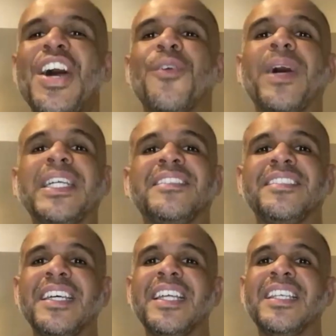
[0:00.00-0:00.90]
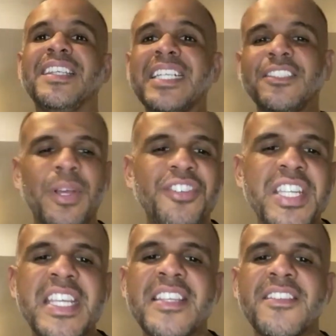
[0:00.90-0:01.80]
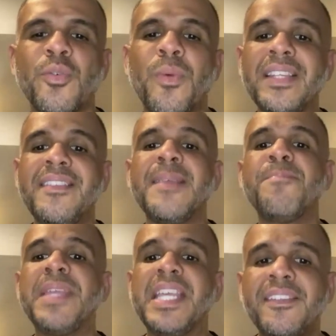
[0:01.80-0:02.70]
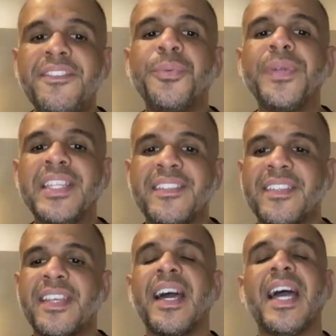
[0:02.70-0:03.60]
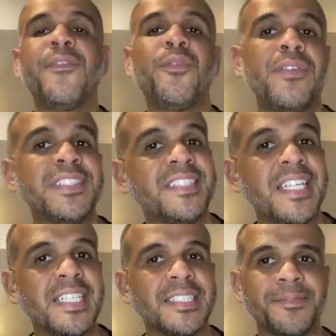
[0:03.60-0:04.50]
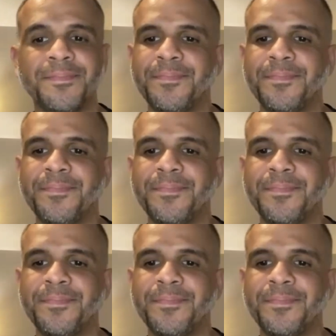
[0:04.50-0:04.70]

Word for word: Right, next question is, what is the biggest risk have you ever taken?